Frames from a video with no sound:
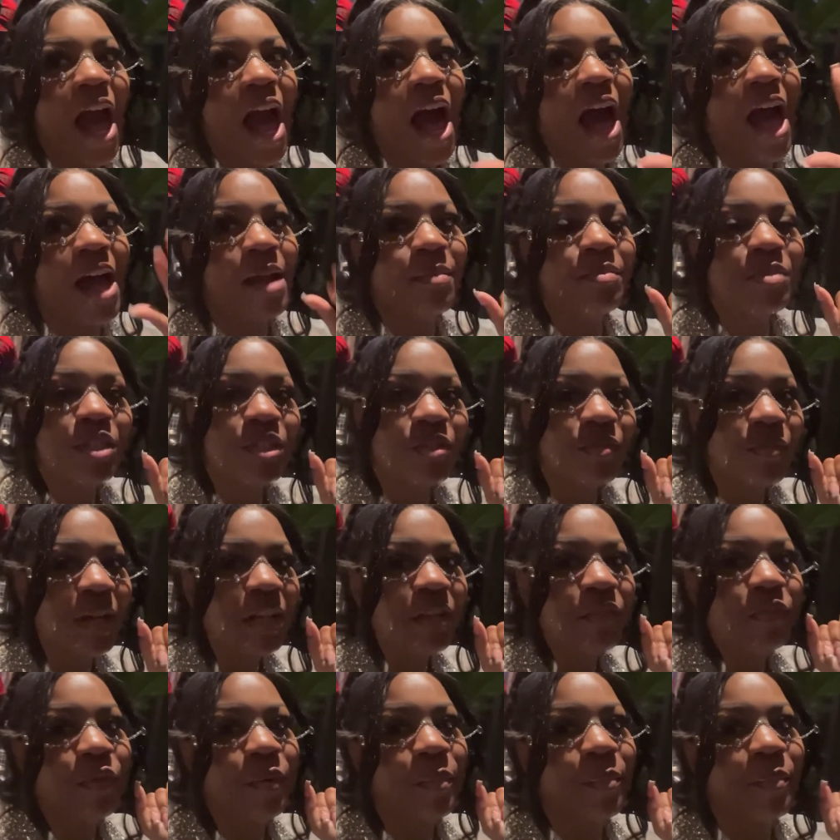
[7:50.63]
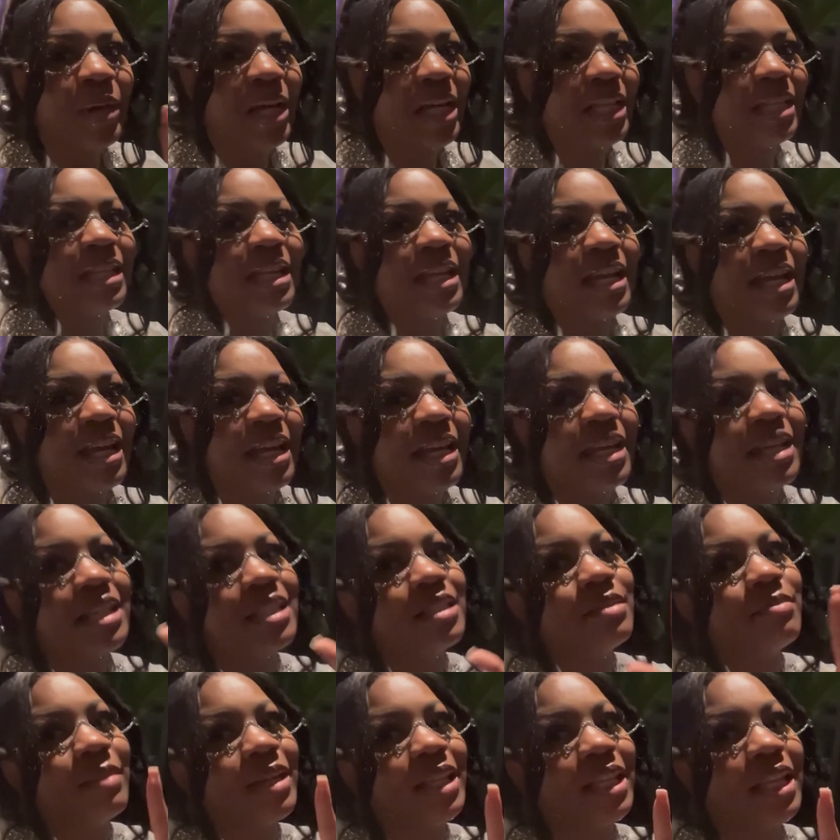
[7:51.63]
I'm just ready for Monday because
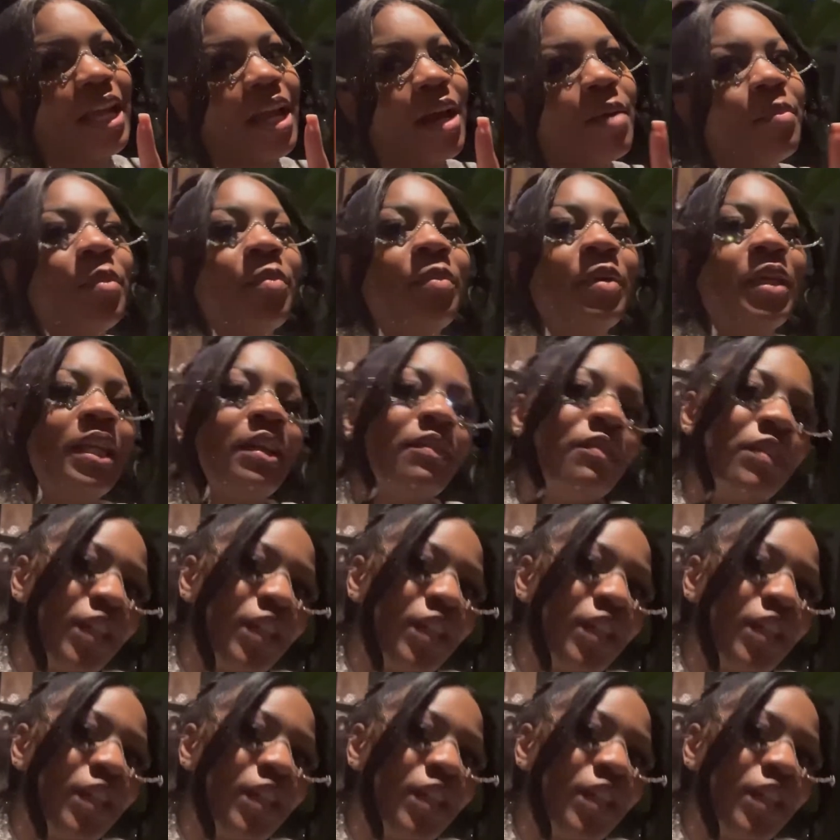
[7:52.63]
Monday I'm going to be